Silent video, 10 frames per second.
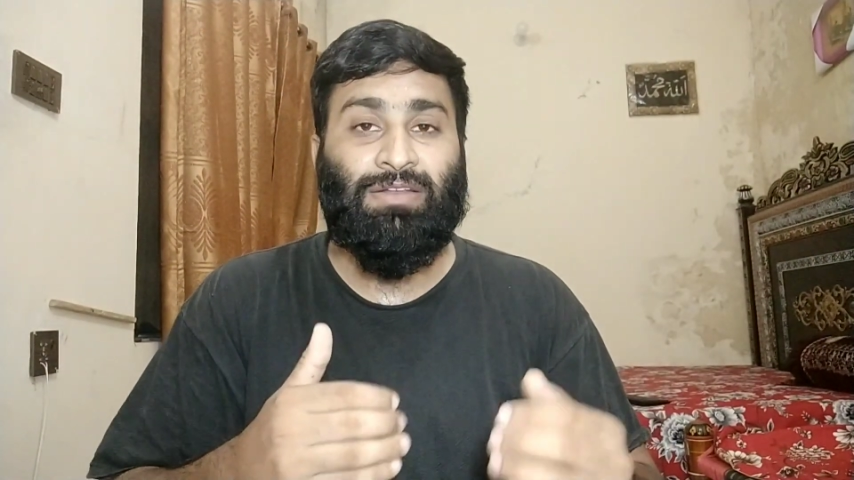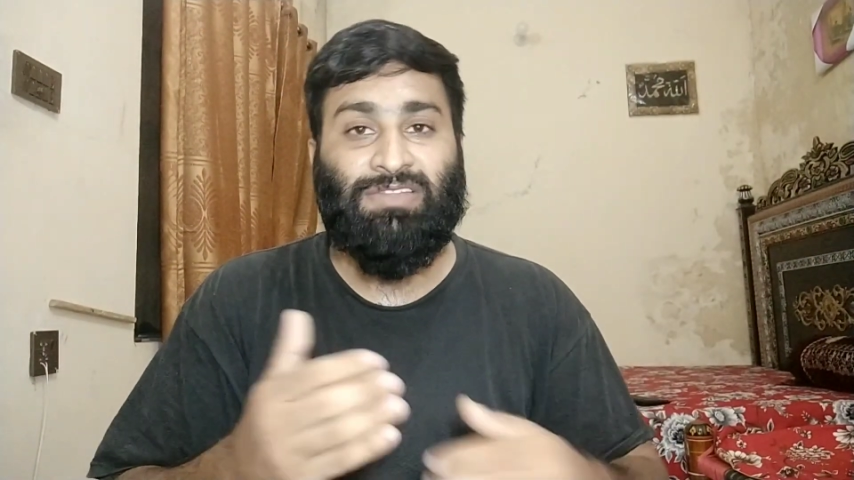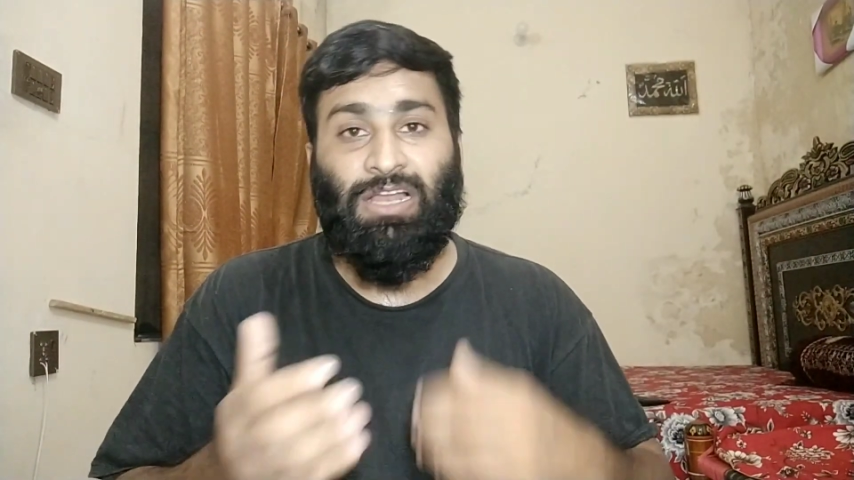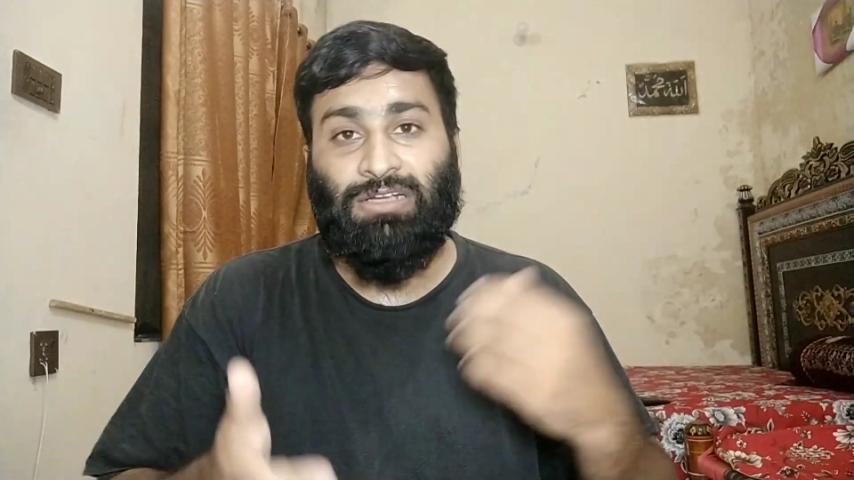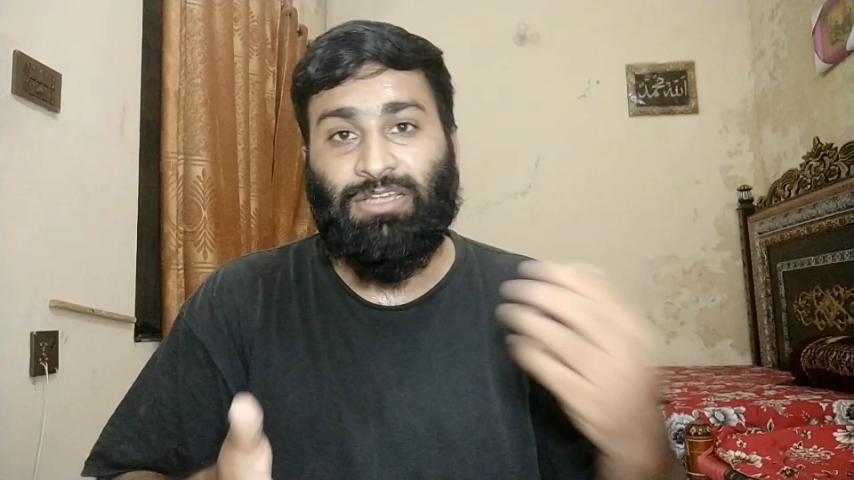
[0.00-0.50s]

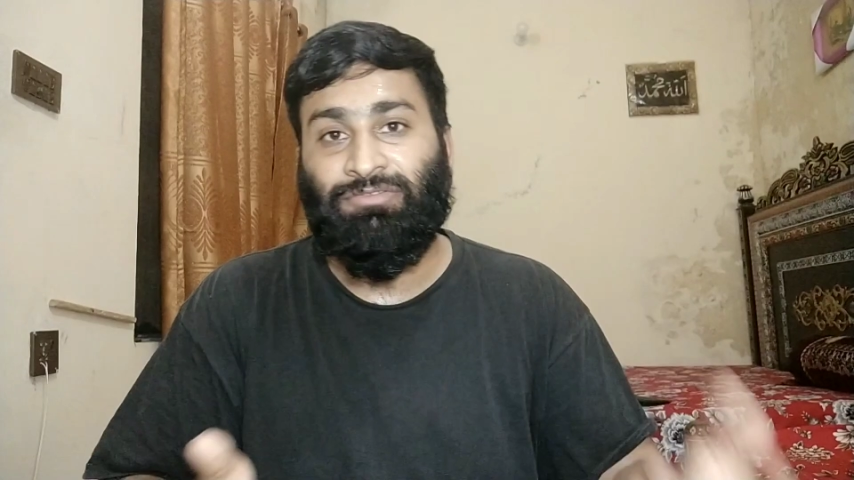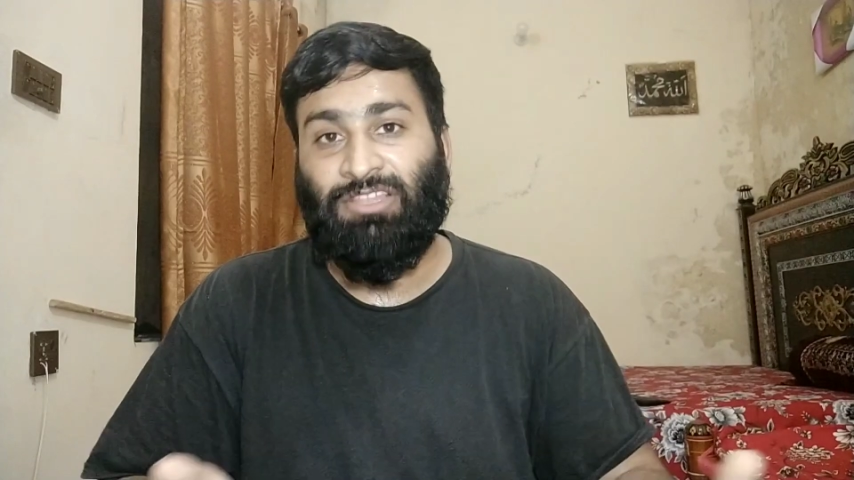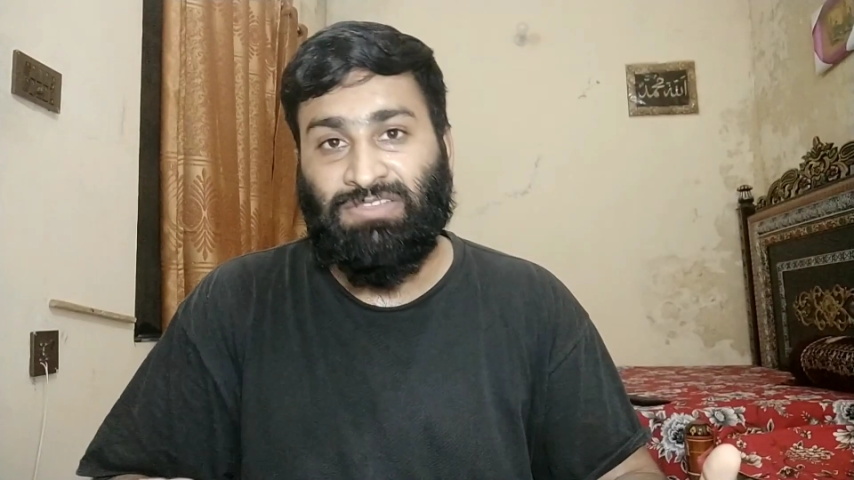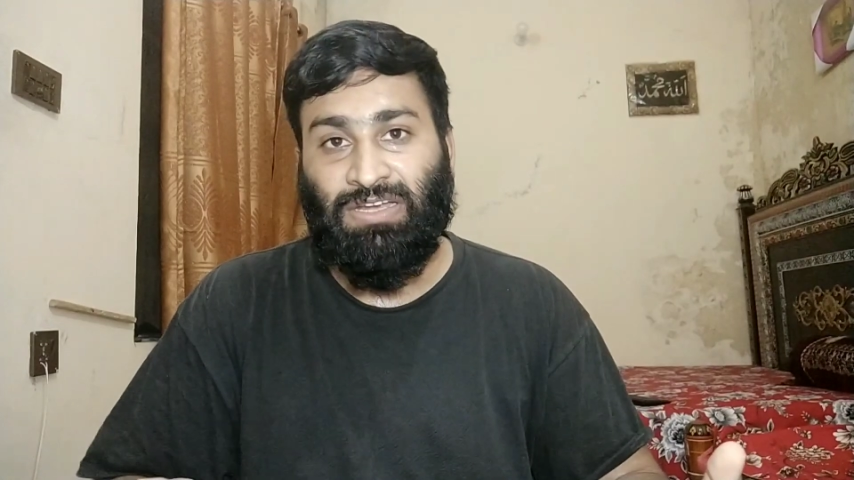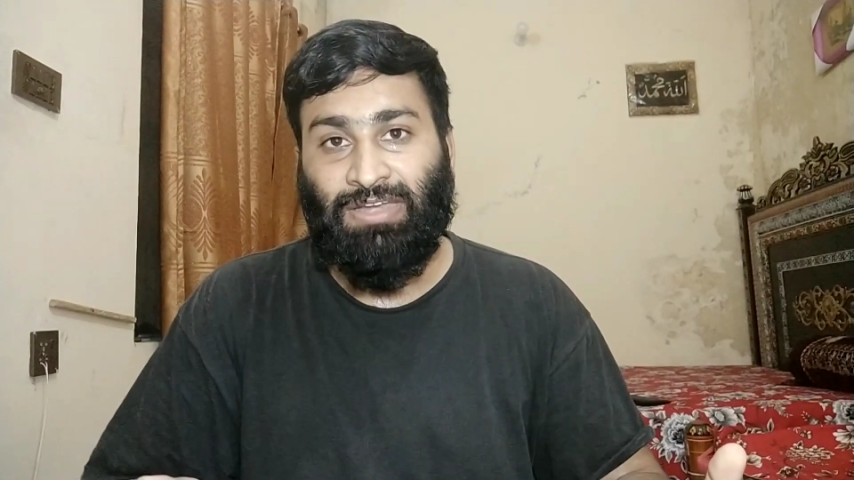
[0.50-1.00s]
result of
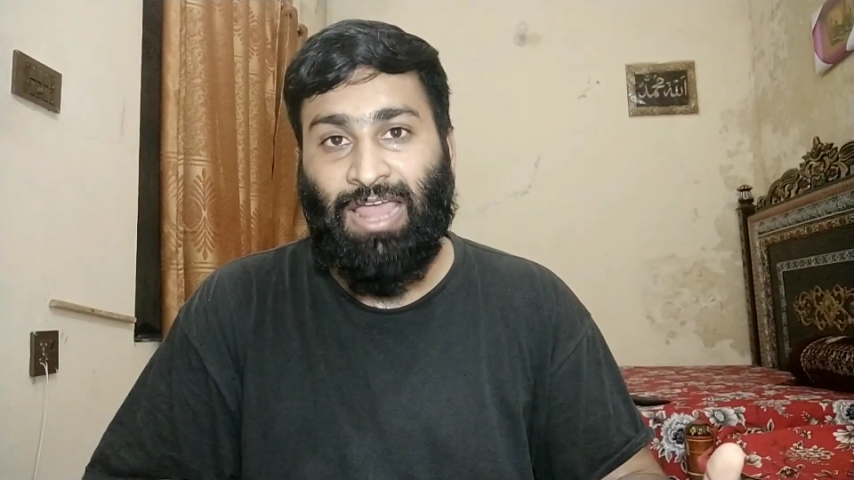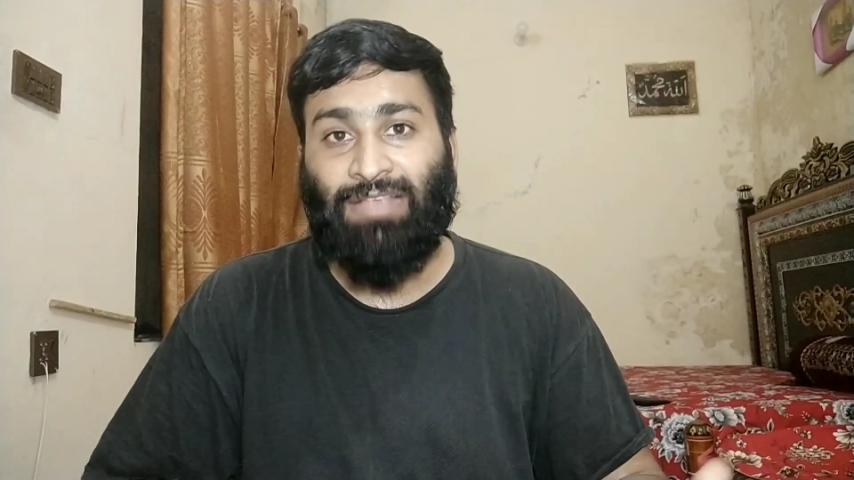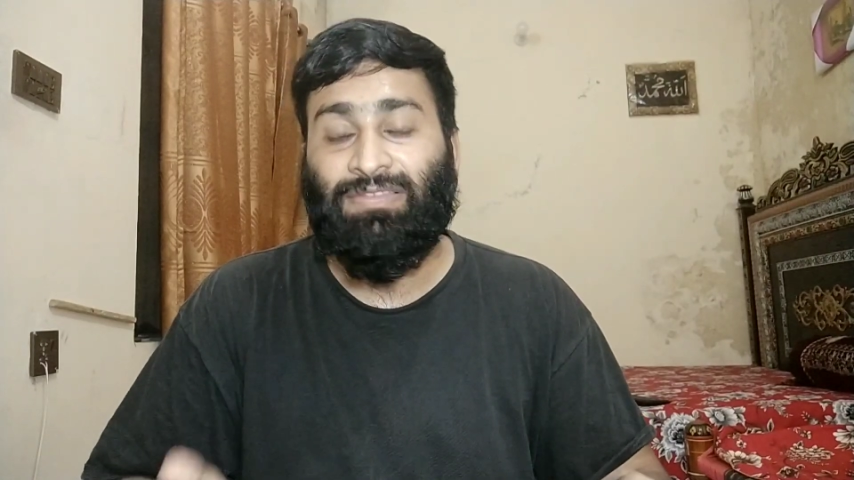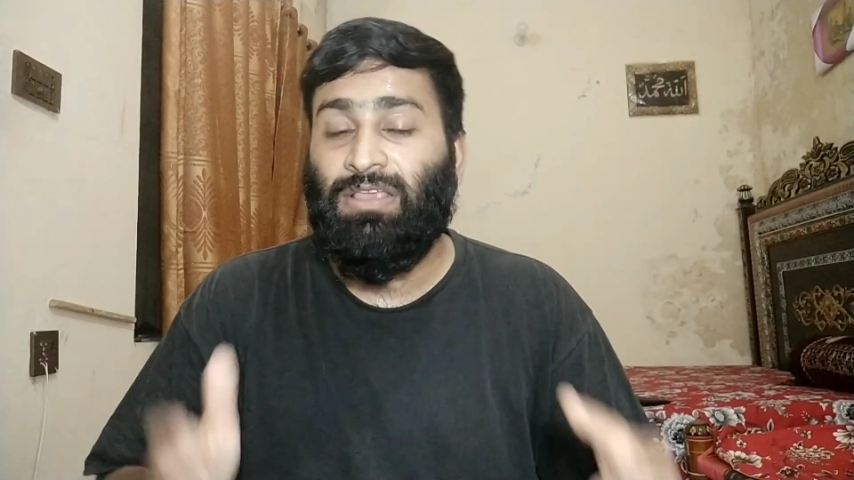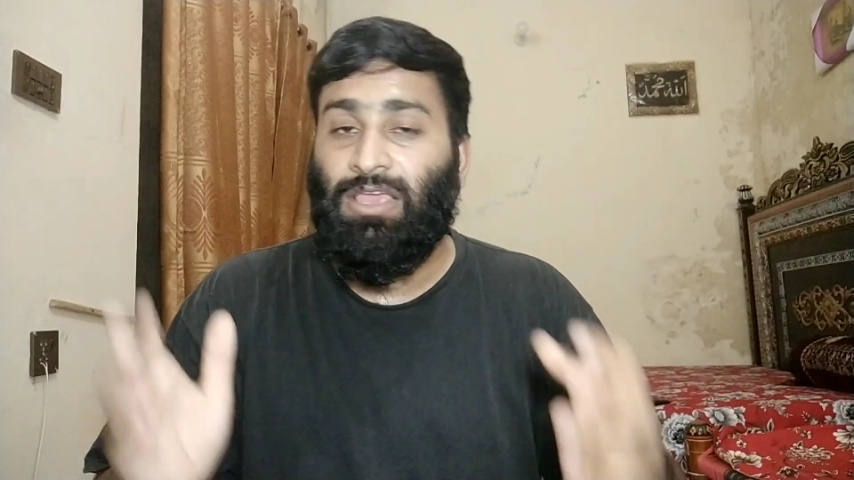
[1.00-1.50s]
the
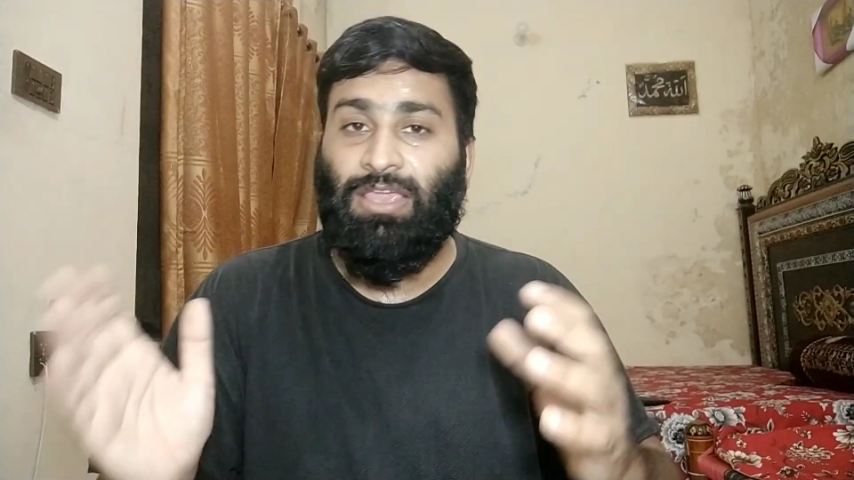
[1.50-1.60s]
stress.